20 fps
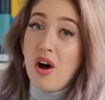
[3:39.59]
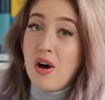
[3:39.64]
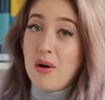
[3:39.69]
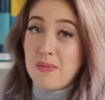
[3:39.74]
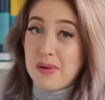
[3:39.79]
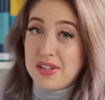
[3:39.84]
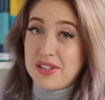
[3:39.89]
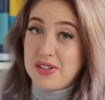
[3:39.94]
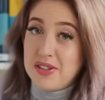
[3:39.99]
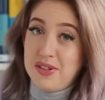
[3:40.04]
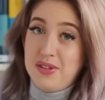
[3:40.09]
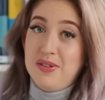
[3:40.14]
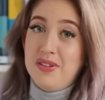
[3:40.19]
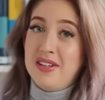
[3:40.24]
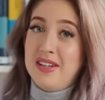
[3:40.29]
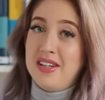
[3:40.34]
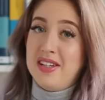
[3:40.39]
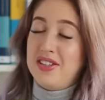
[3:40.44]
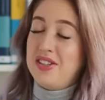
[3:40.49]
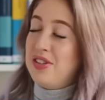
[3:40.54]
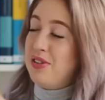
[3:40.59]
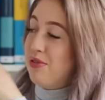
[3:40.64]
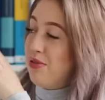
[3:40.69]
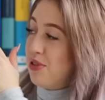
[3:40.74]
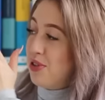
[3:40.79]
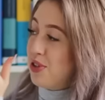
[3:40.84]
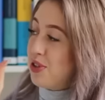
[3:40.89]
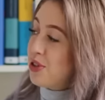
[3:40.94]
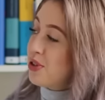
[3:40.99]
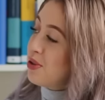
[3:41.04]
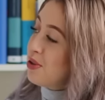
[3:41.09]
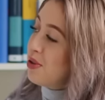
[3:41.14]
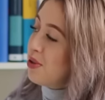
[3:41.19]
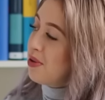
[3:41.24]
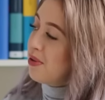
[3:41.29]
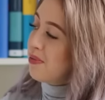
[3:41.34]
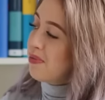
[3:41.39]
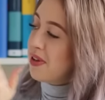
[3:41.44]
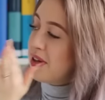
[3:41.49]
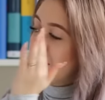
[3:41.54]
all my to-do lists for
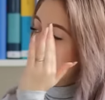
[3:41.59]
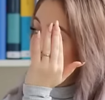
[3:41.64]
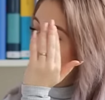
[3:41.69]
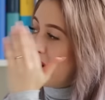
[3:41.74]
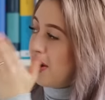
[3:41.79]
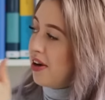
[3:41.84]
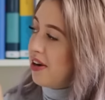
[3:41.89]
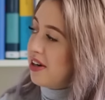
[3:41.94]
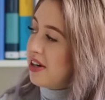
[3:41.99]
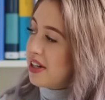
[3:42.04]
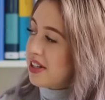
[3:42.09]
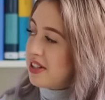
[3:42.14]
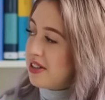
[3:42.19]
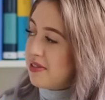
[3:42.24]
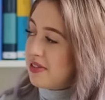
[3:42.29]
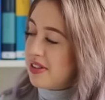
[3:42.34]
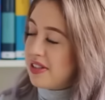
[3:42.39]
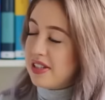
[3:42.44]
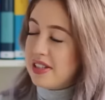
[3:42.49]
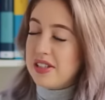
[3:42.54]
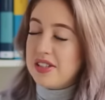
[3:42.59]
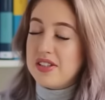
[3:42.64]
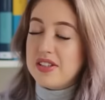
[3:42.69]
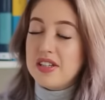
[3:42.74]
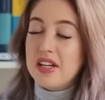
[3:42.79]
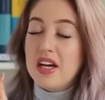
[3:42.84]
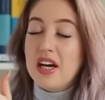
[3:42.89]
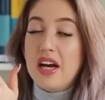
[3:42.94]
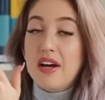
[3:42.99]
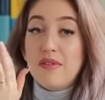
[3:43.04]
school, for other activities,